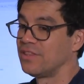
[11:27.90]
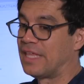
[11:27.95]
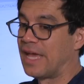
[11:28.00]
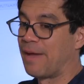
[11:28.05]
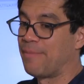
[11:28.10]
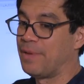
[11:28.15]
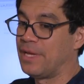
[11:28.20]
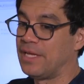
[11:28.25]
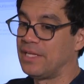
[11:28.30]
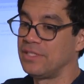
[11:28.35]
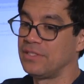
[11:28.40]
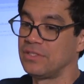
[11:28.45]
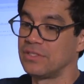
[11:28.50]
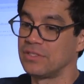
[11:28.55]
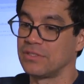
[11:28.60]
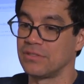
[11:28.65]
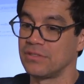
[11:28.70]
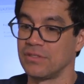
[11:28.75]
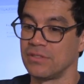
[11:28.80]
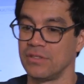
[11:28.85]
That
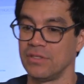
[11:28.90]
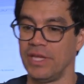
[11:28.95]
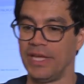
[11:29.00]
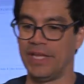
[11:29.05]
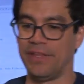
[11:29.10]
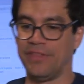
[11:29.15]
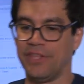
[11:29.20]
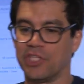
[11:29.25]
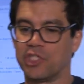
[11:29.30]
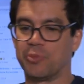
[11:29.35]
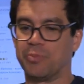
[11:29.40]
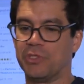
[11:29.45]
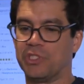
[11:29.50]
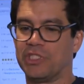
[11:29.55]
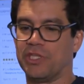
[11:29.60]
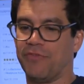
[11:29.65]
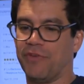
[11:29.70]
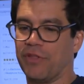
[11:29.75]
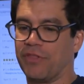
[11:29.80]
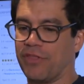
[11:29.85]
means in this
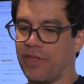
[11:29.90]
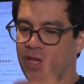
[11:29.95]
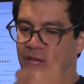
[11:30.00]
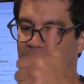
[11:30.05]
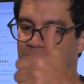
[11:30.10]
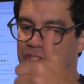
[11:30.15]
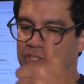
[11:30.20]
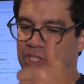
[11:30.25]
specific thing,